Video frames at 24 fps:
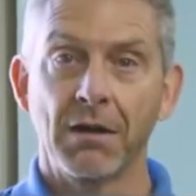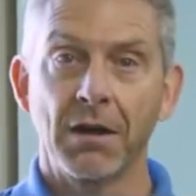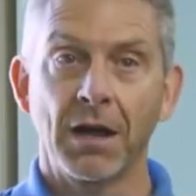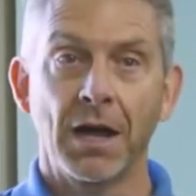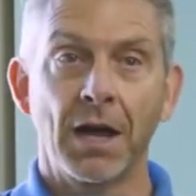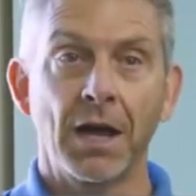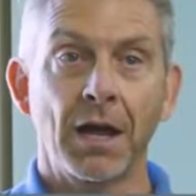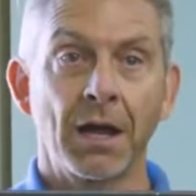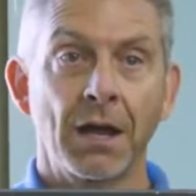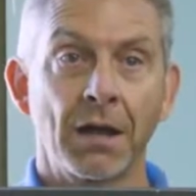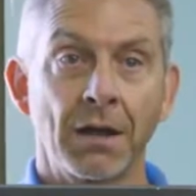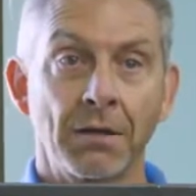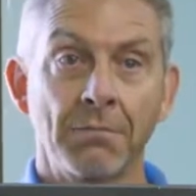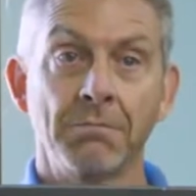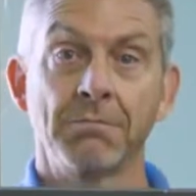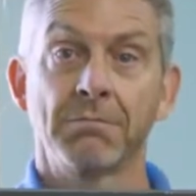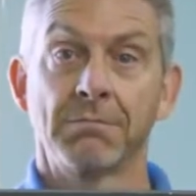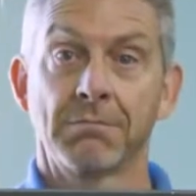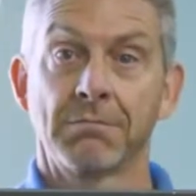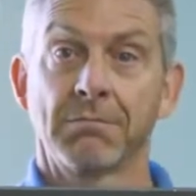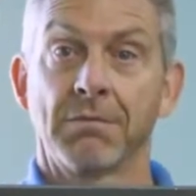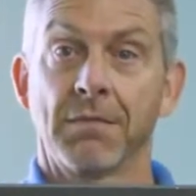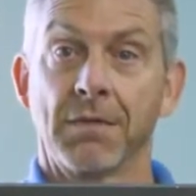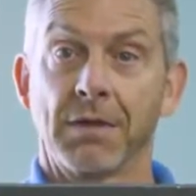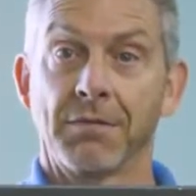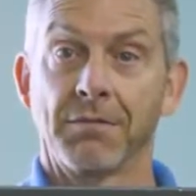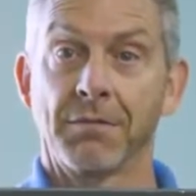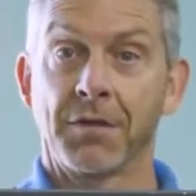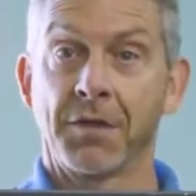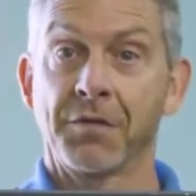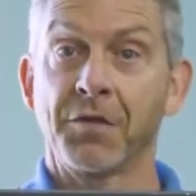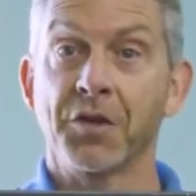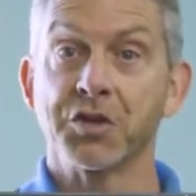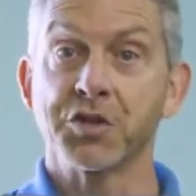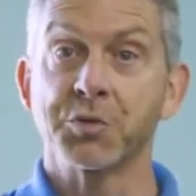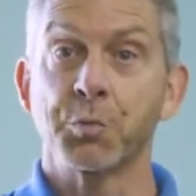
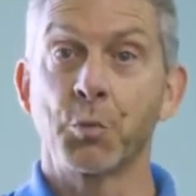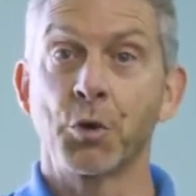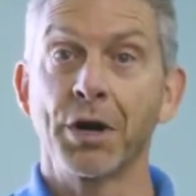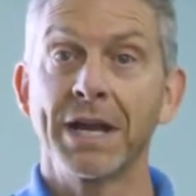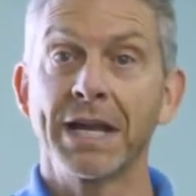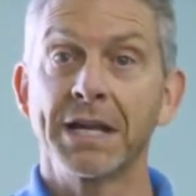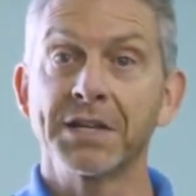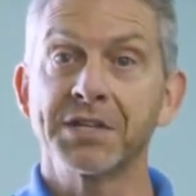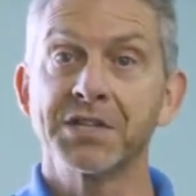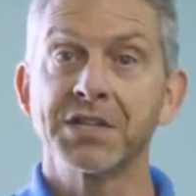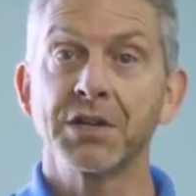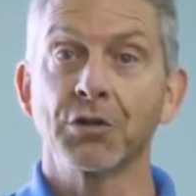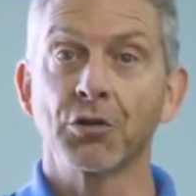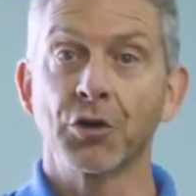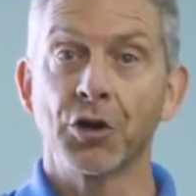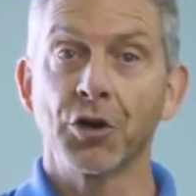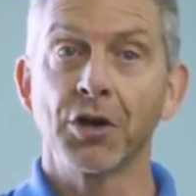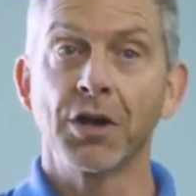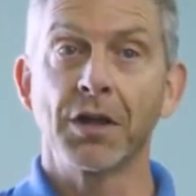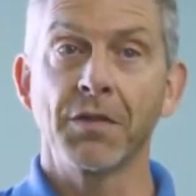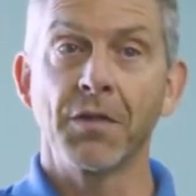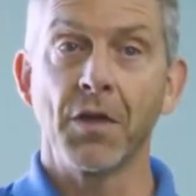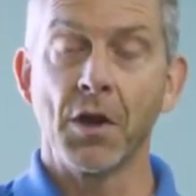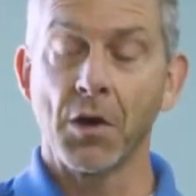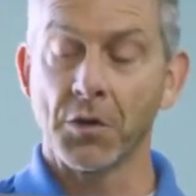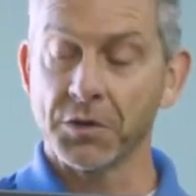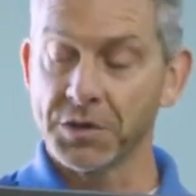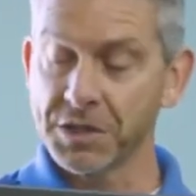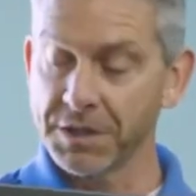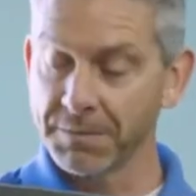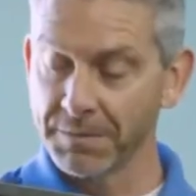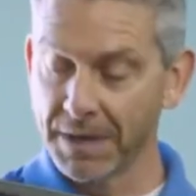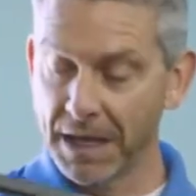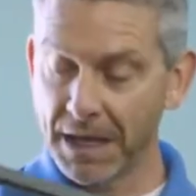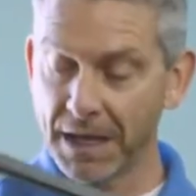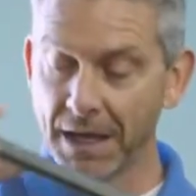that the spring is still good in
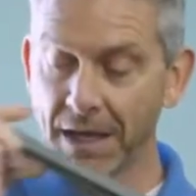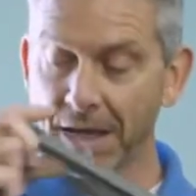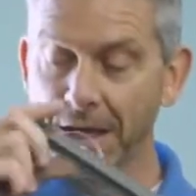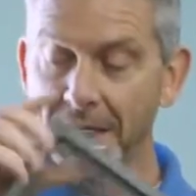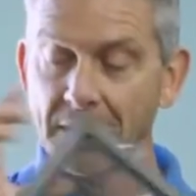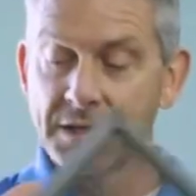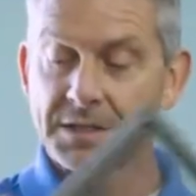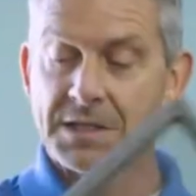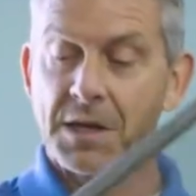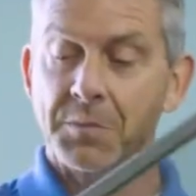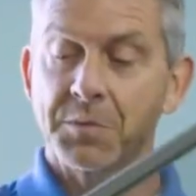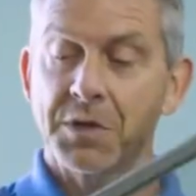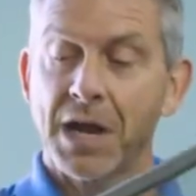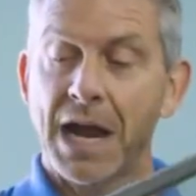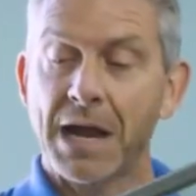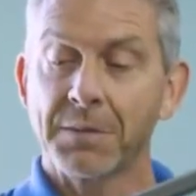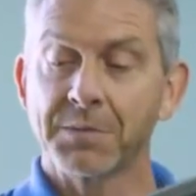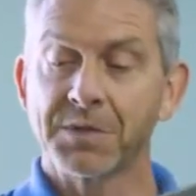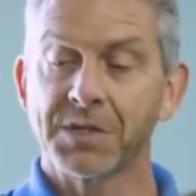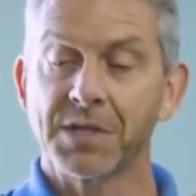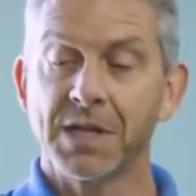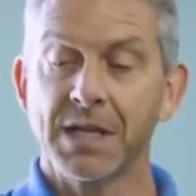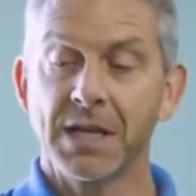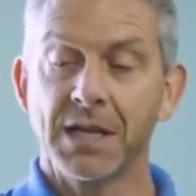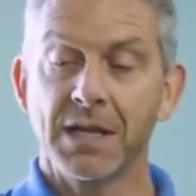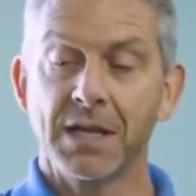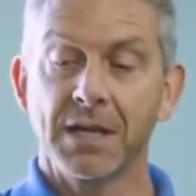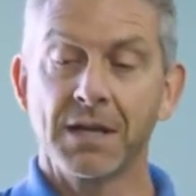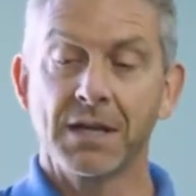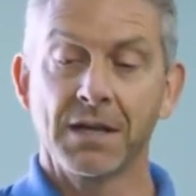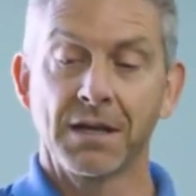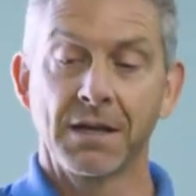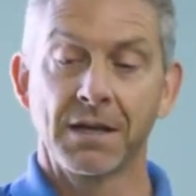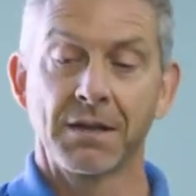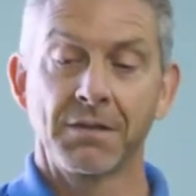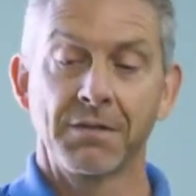those. Sometimes
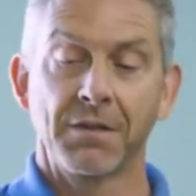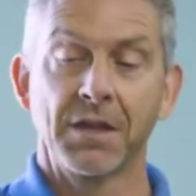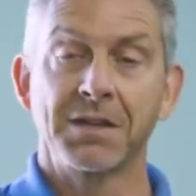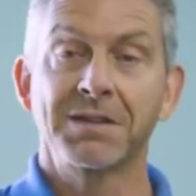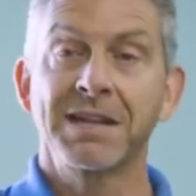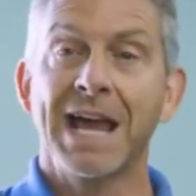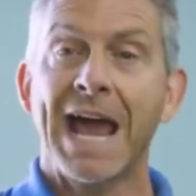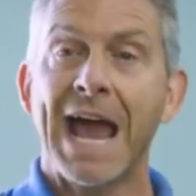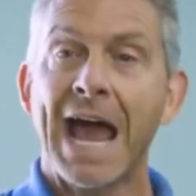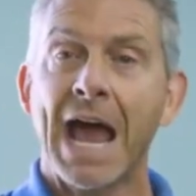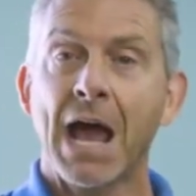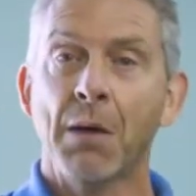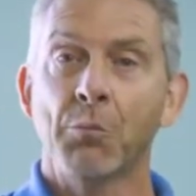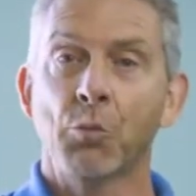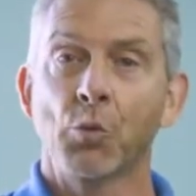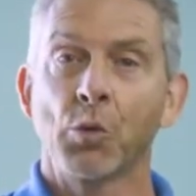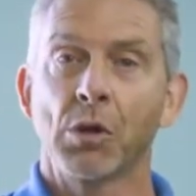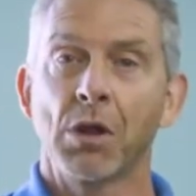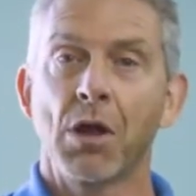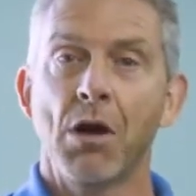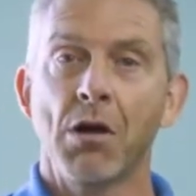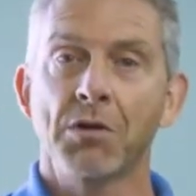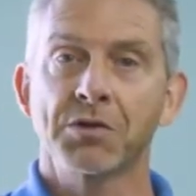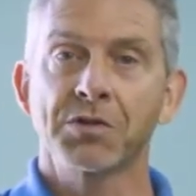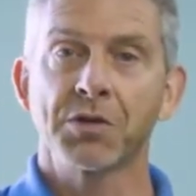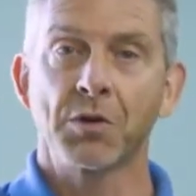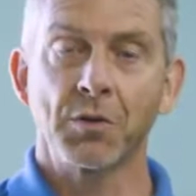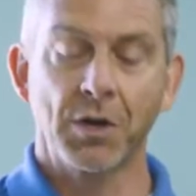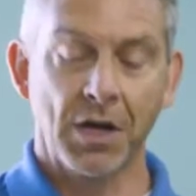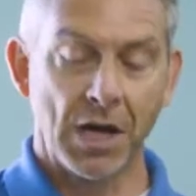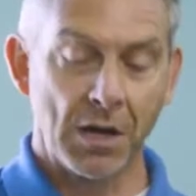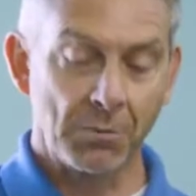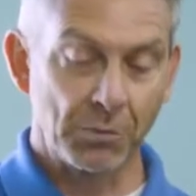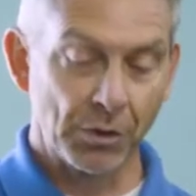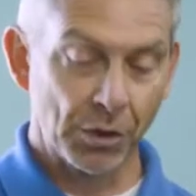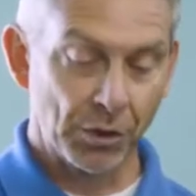the tab will also
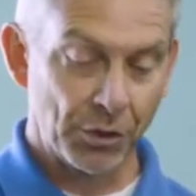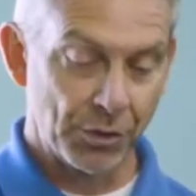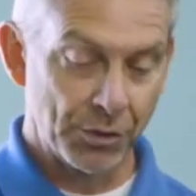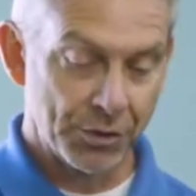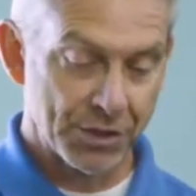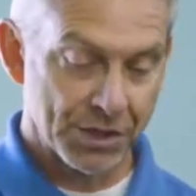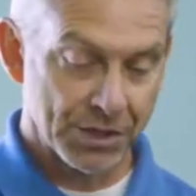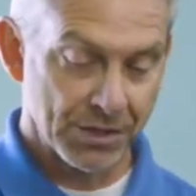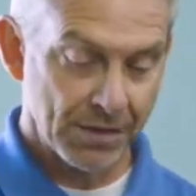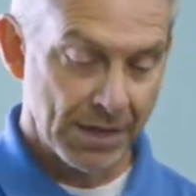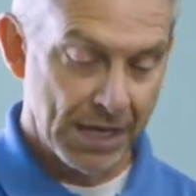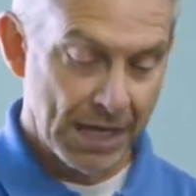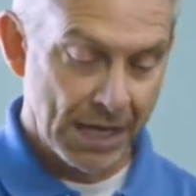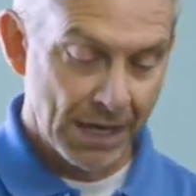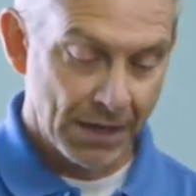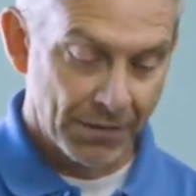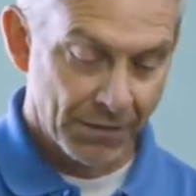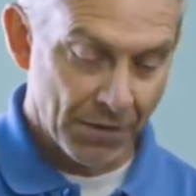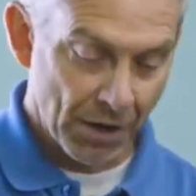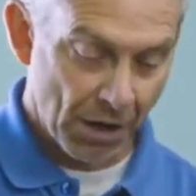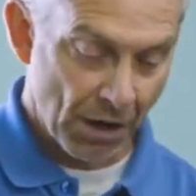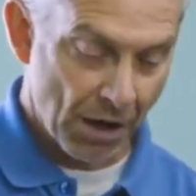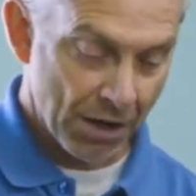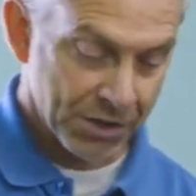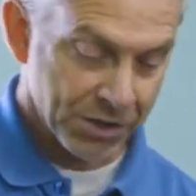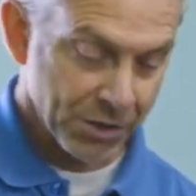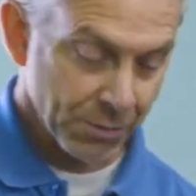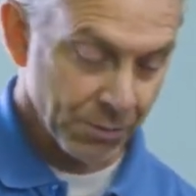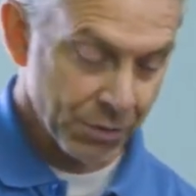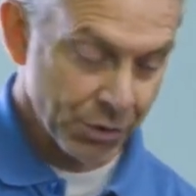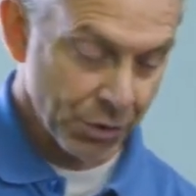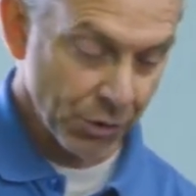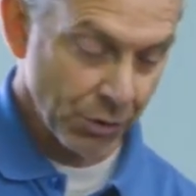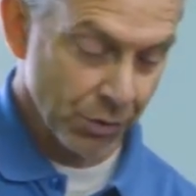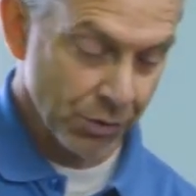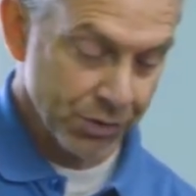come loose. There are
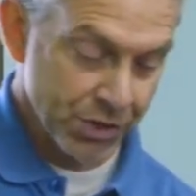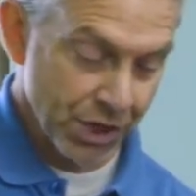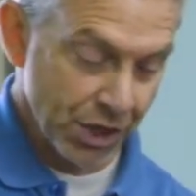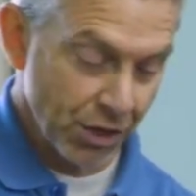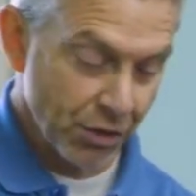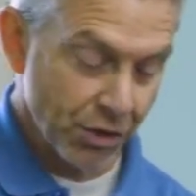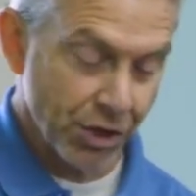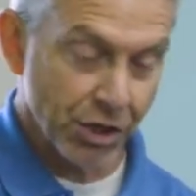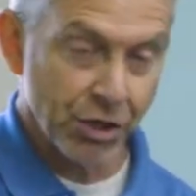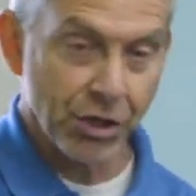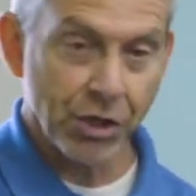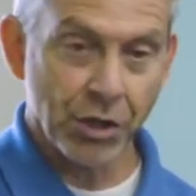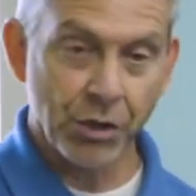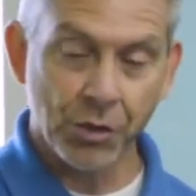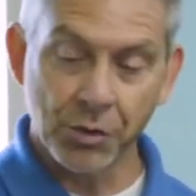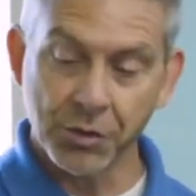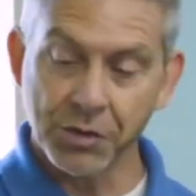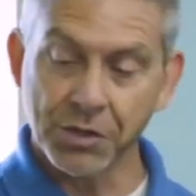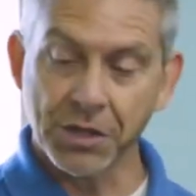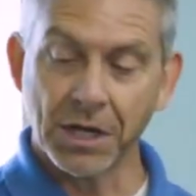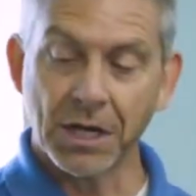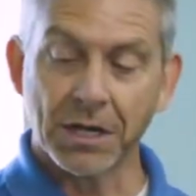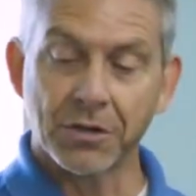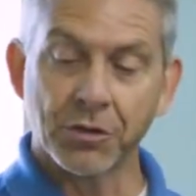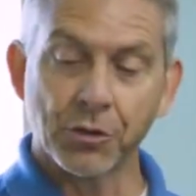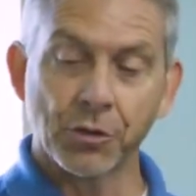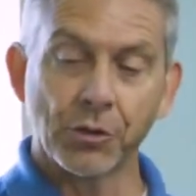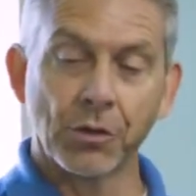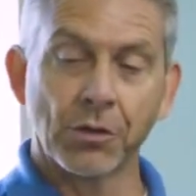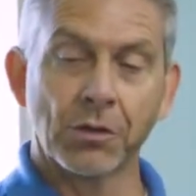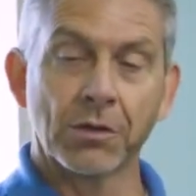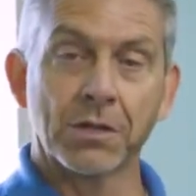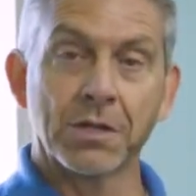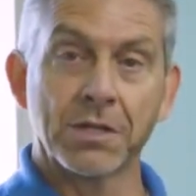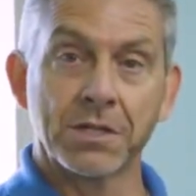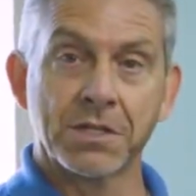some tools that you can use, and a
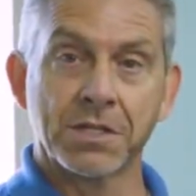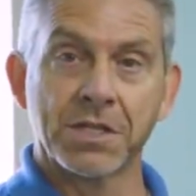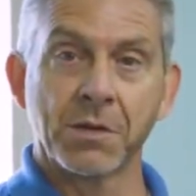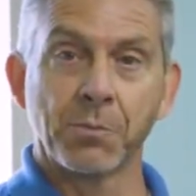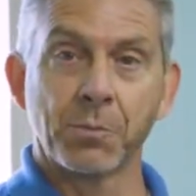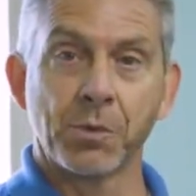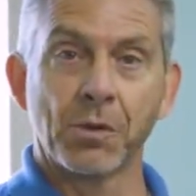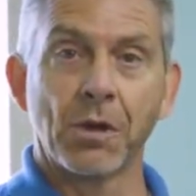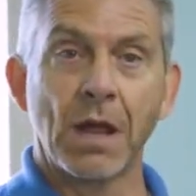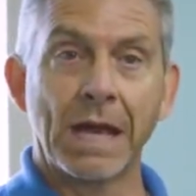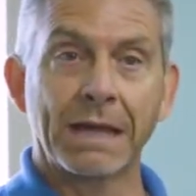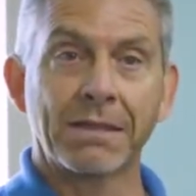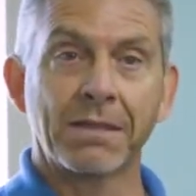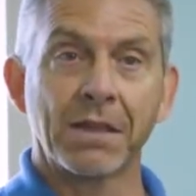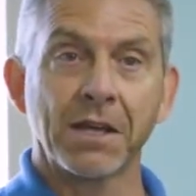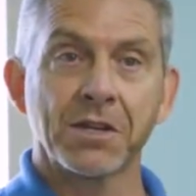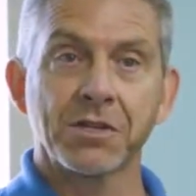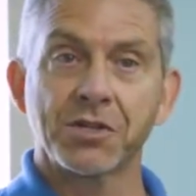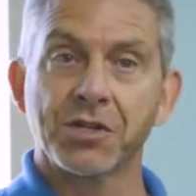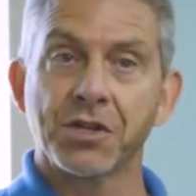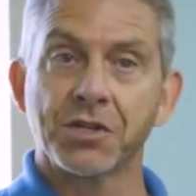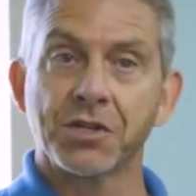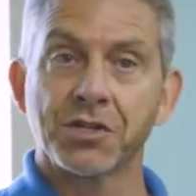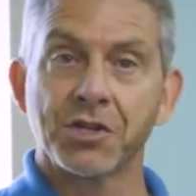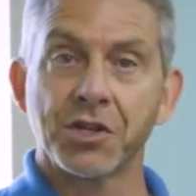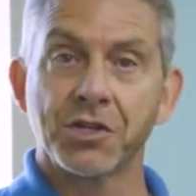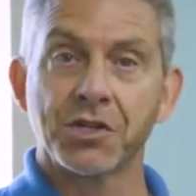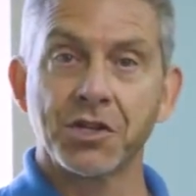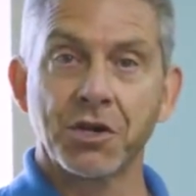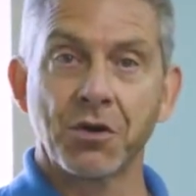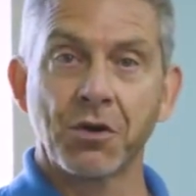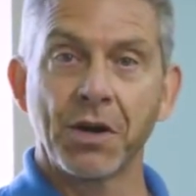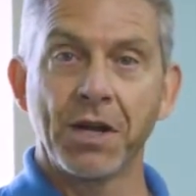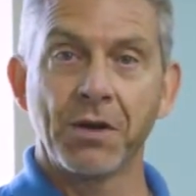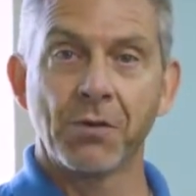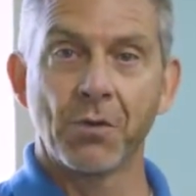tool simple like this, just a
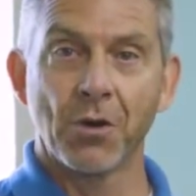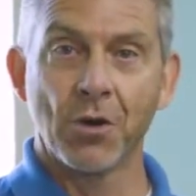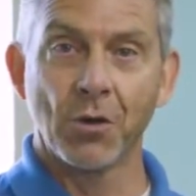screen